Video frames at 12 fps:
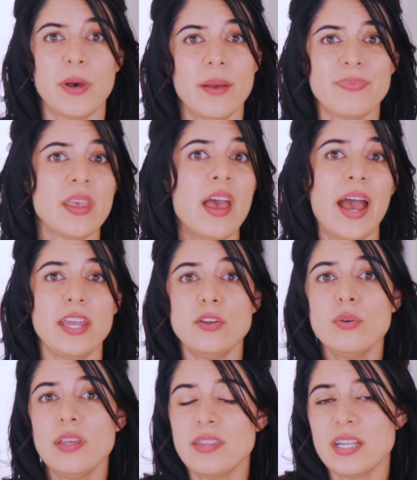But I
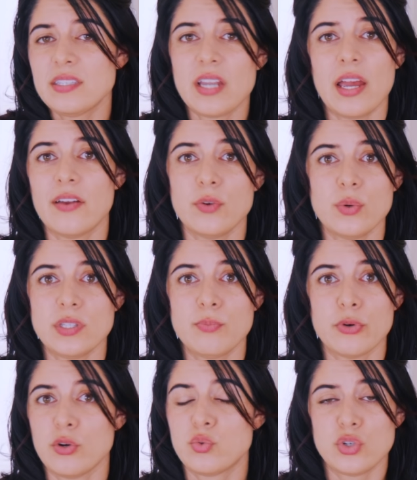know that that's not everyone's
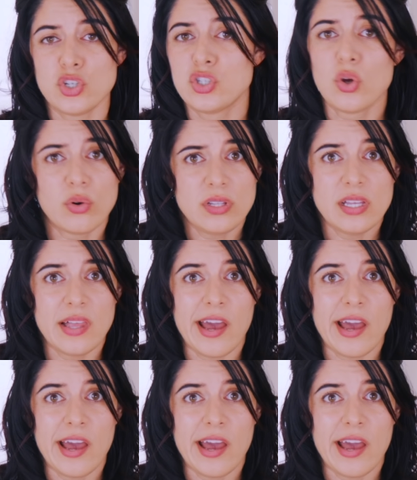approach, which is totally